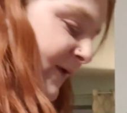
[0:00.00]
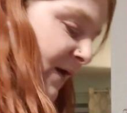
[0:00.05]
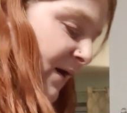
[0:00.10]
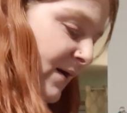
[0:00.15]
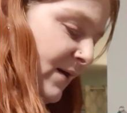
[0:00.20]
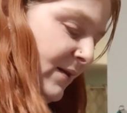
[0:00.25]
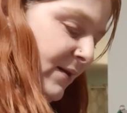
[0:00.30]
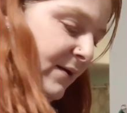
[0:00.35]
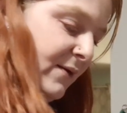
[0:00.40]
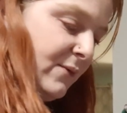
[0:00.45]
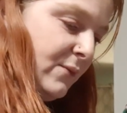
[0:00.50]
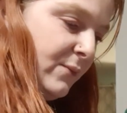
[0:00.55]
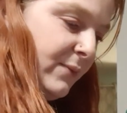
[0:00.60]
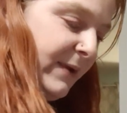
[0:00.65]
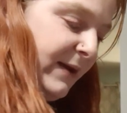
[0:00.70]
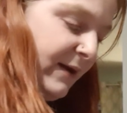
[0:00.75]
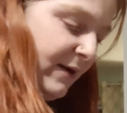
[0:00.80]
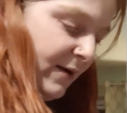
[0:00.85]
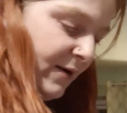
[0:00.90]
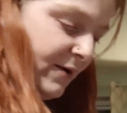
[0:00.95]
colour
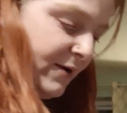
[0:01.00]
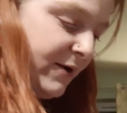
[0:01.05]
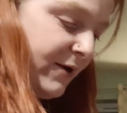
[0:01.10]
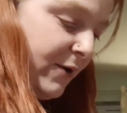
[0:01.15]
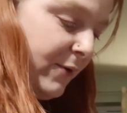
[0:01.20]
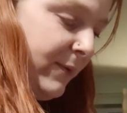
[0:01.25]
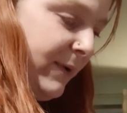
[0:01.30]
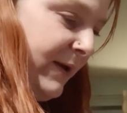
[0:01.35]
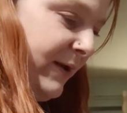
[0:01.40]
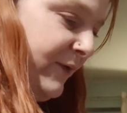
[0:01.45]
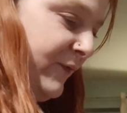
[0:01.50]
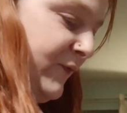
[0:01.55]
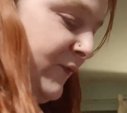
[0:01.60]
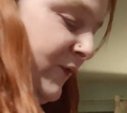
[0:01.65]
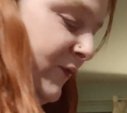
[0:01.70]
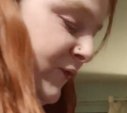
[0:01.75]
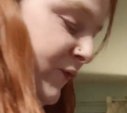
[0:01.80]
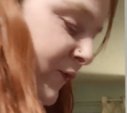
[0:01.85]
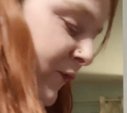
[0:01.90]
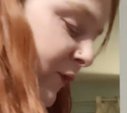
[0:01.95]
we are going to
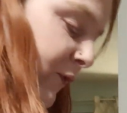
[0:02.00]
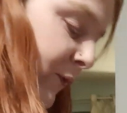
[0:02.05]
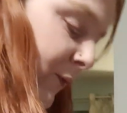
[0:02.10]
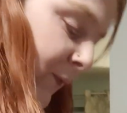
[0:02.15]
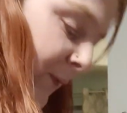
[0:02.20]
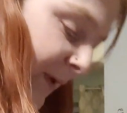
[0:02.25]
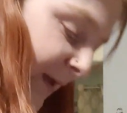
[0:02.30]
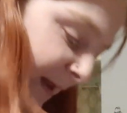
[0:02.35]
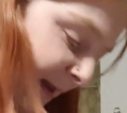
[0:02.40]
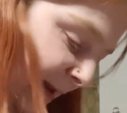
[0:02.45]
do